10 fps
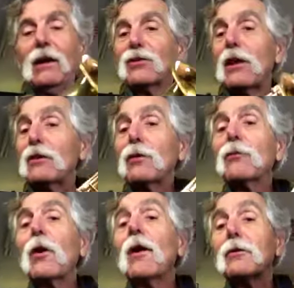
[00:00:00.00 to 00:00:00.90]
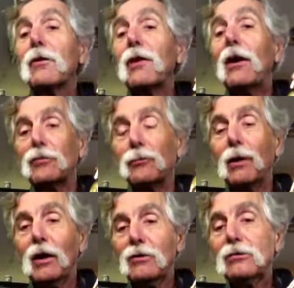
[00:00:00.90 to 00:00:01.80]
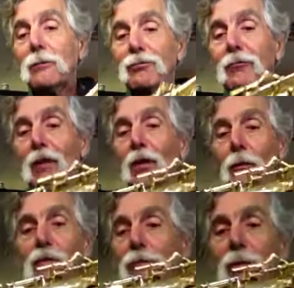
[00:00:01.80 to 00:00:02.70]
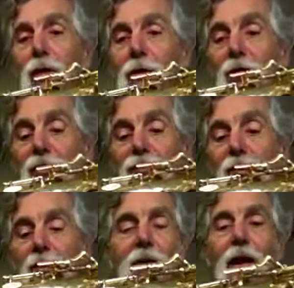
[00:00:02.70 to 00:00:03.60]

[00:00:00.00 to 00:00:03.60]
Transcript: saxophone for under $1,000, which is pretty crazy.